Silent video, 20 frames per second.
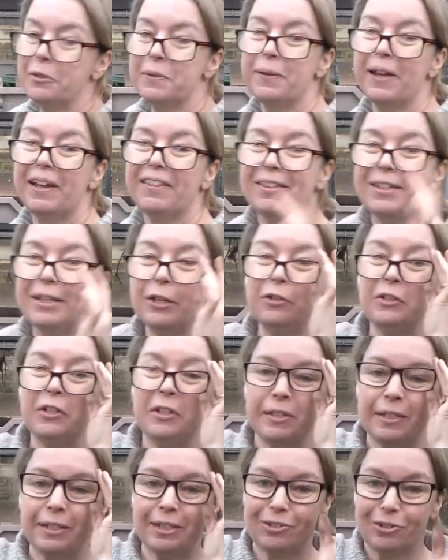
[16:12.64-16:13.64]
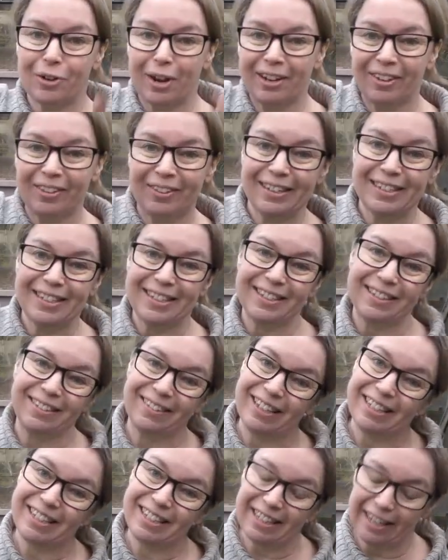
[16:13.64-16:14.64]
we had the onions to dry on this
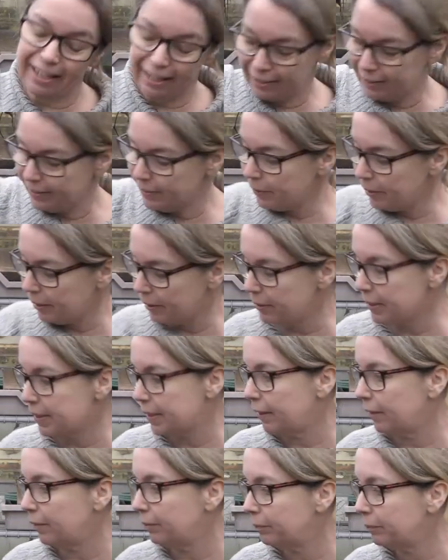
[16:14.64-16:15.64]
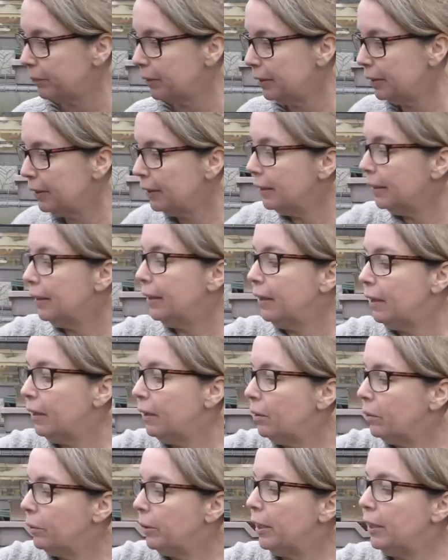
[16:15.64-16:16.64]
side as well. So,
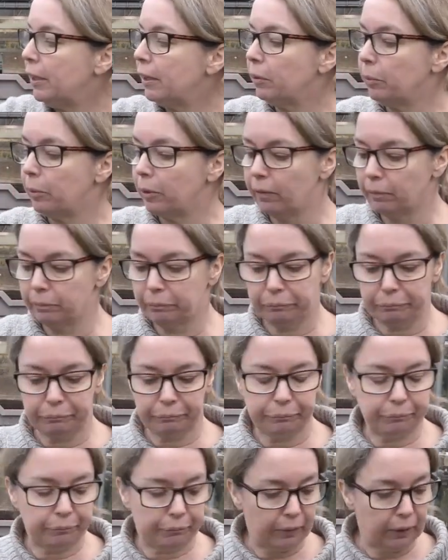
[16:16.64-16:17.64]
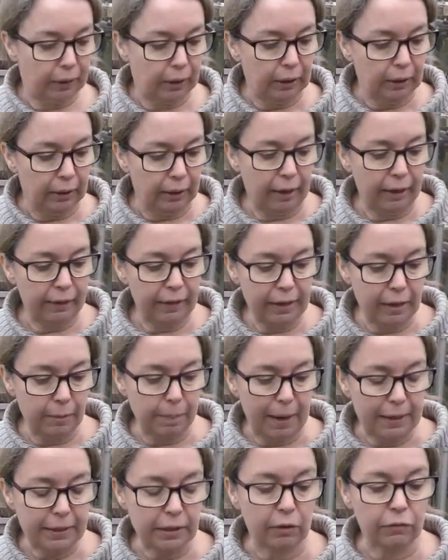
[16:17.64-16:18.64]
oh, you know what? I think you're
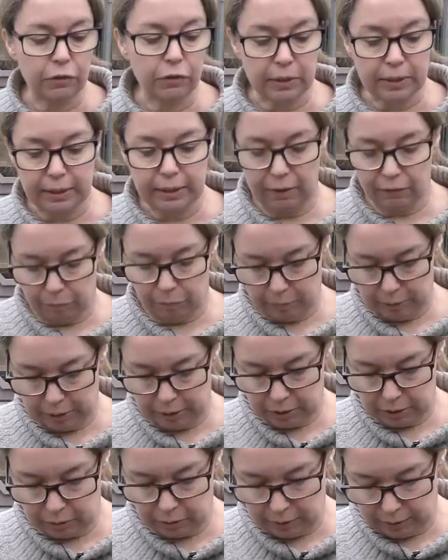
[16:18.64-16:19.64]
best off just leaving me to it.